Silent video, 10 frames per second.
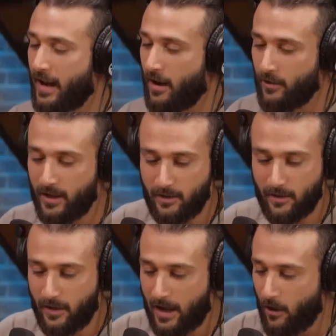Like, how can
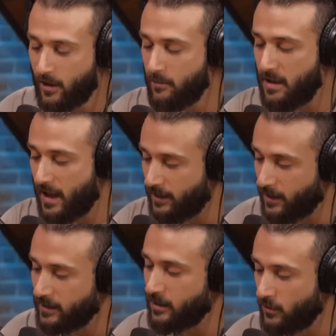it be a
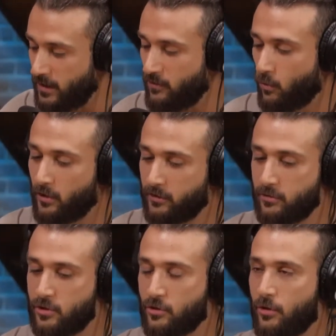headline that even the Wall
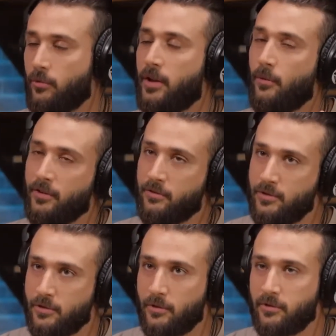Street Journal, well, Wall
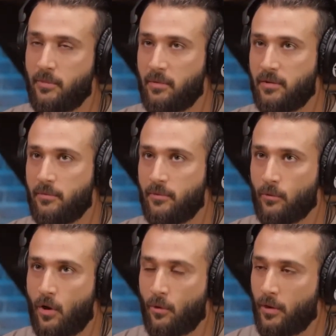Street Journal is maybe
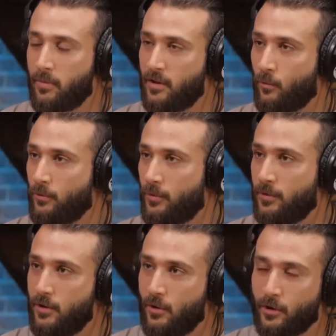the wrong one, but
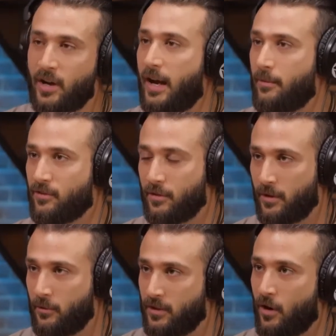New York Times or
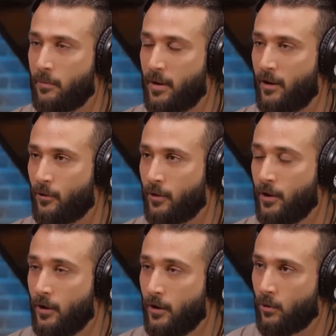something would talk about,
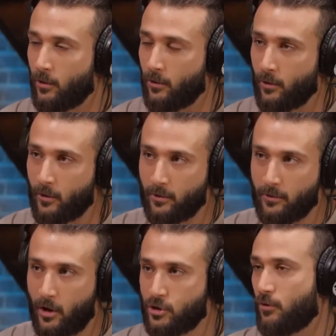
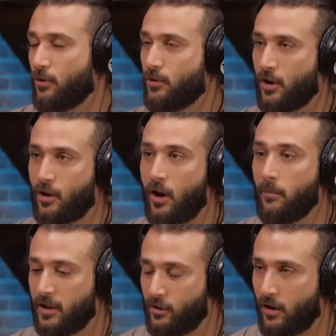or
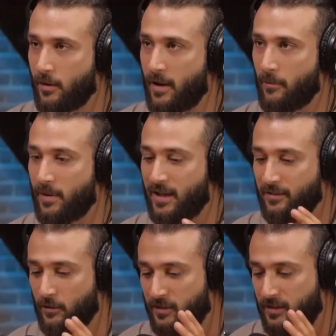entrepreneur.com can talk about,
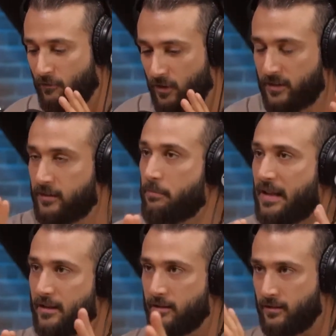because there's different
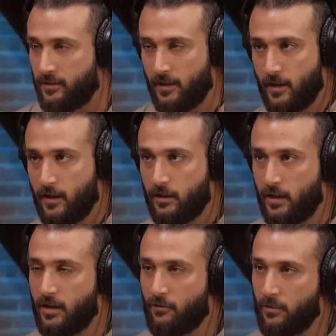spins
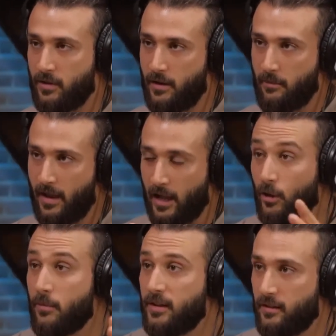to the different
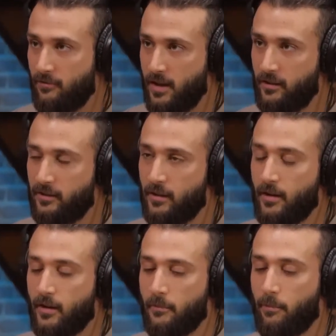elements of this.
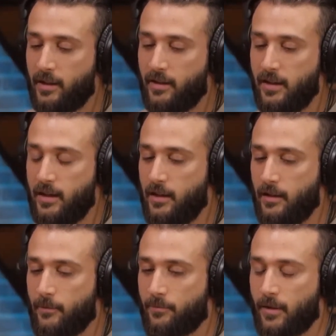But
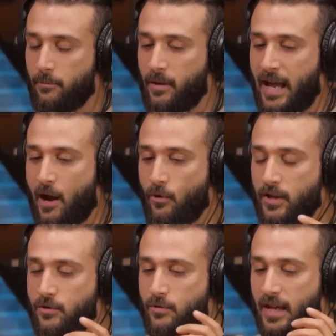how
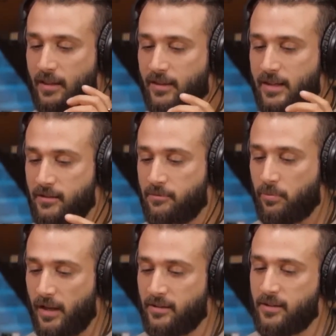can you get these
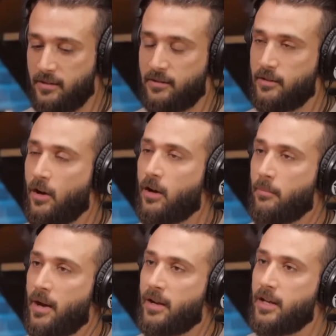places to talk
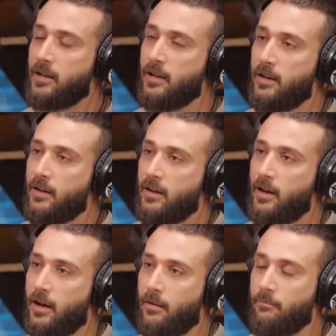about it,
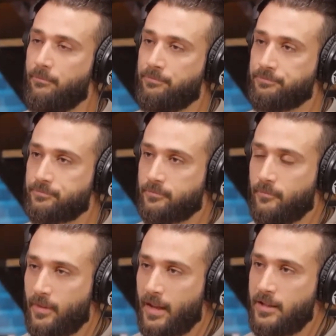and
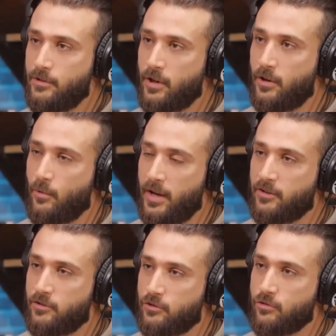do it in a way
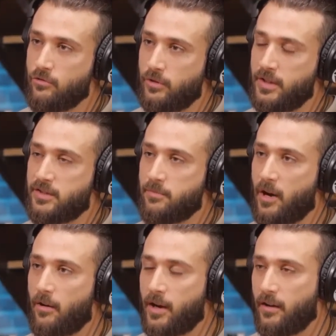that's truly
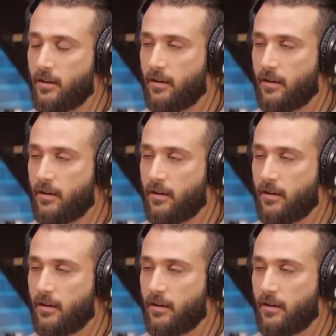inspiring?